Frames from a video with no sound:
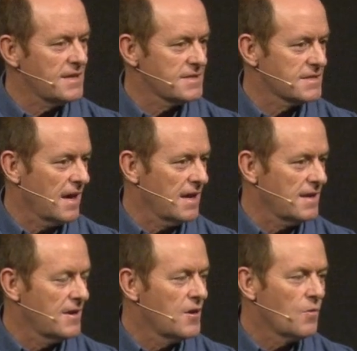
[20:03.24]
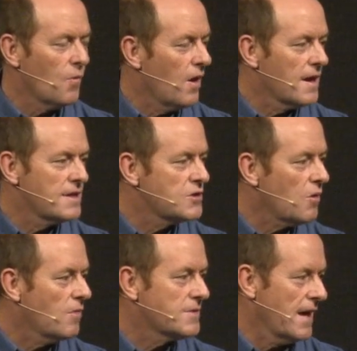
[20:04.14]
to say, why don't you
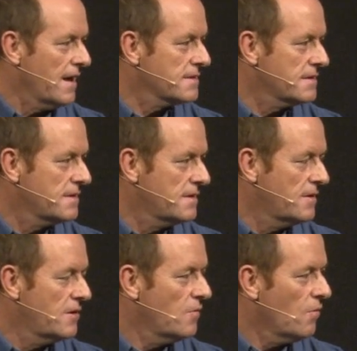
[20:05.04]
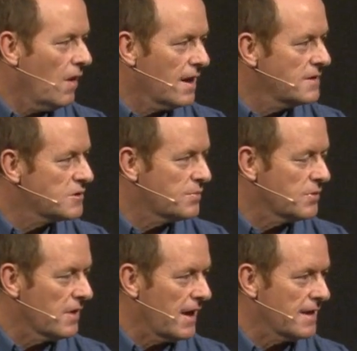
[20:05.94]
opt out? Why don't you
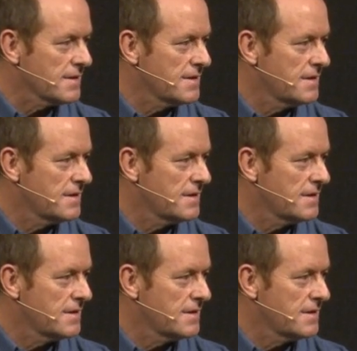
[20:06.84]
pull out?